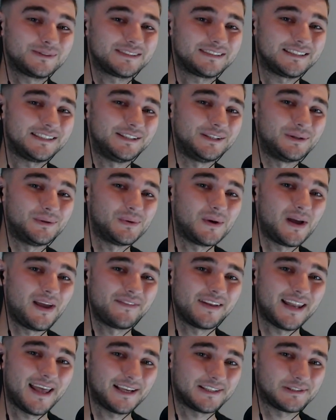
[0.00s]
see you in
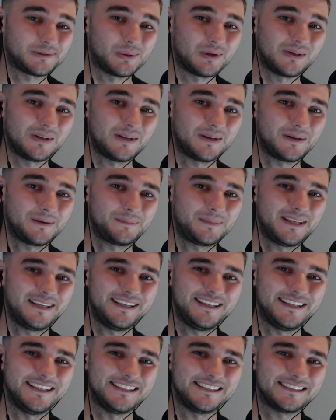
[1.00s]
the next one.
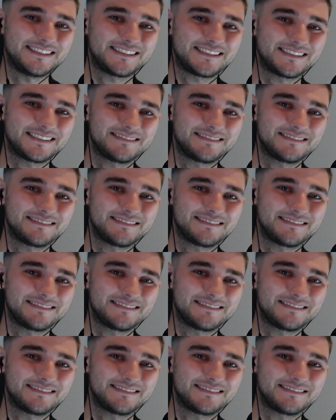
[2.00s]
Peace.